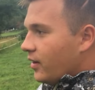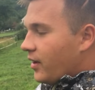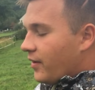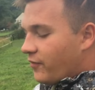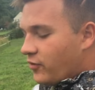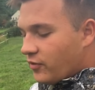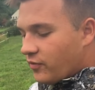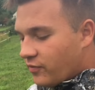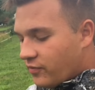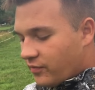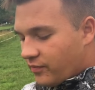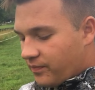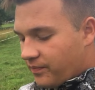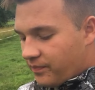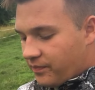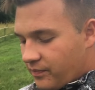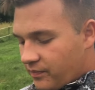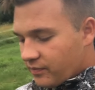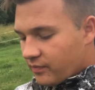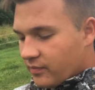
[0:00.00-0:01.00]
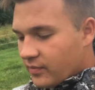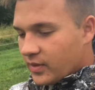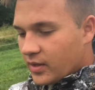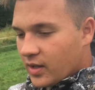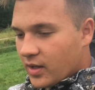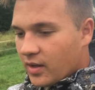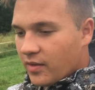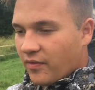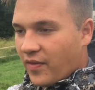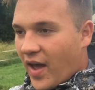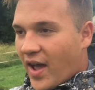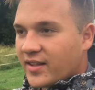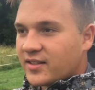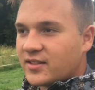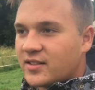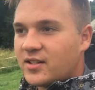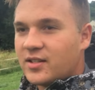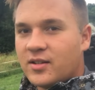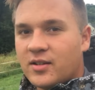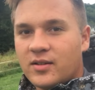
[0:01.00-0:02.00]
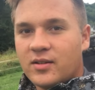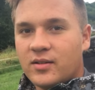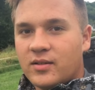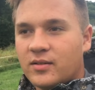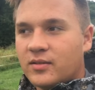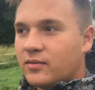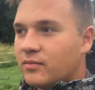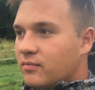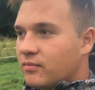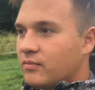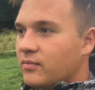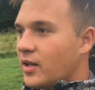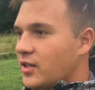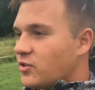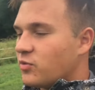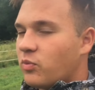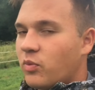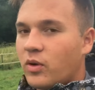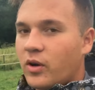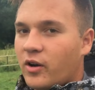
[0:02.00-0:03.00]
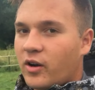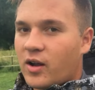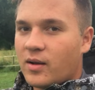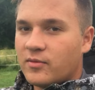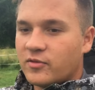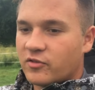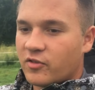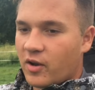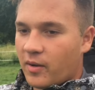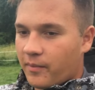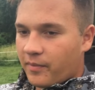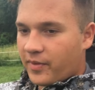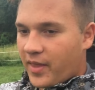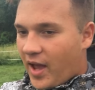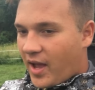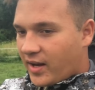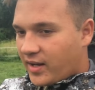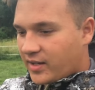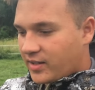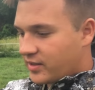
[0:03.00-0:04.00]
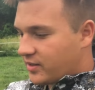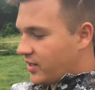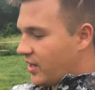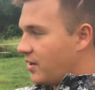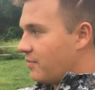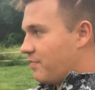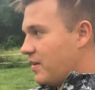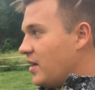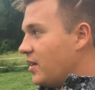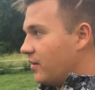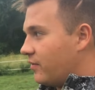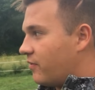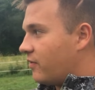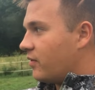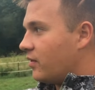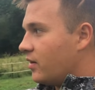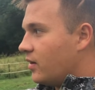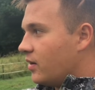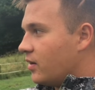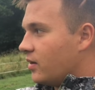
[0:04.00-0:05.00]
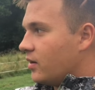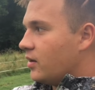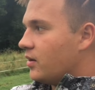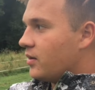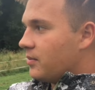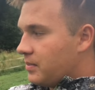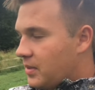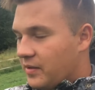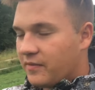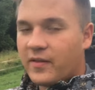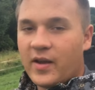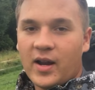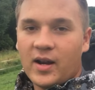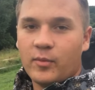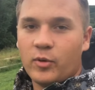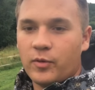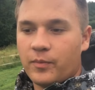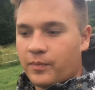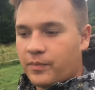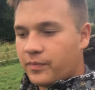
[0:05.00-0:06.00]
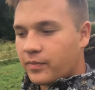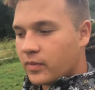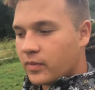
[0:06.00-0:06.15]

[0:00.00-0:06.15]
if you, that's, that's where it comes from. That is a beef, beef animal.